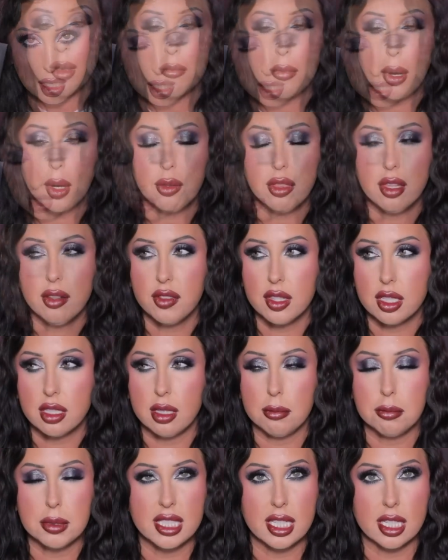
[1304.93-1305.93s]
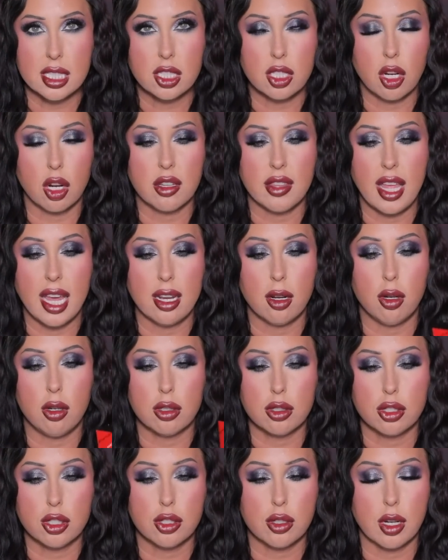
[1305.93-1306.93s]
Both of the lipsticks are that
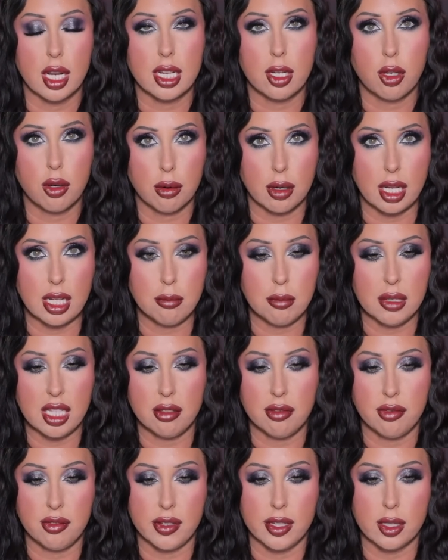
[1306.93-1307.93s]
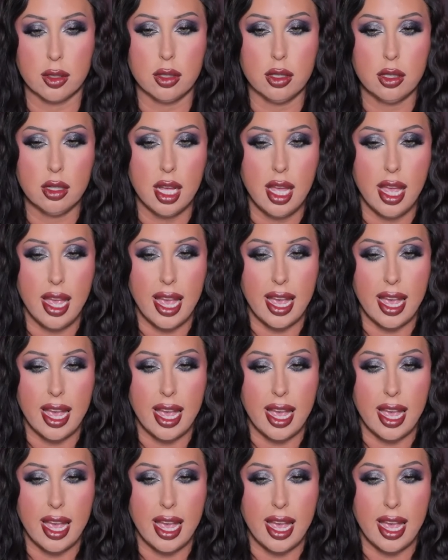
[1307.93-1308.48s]
ultra creamy feel,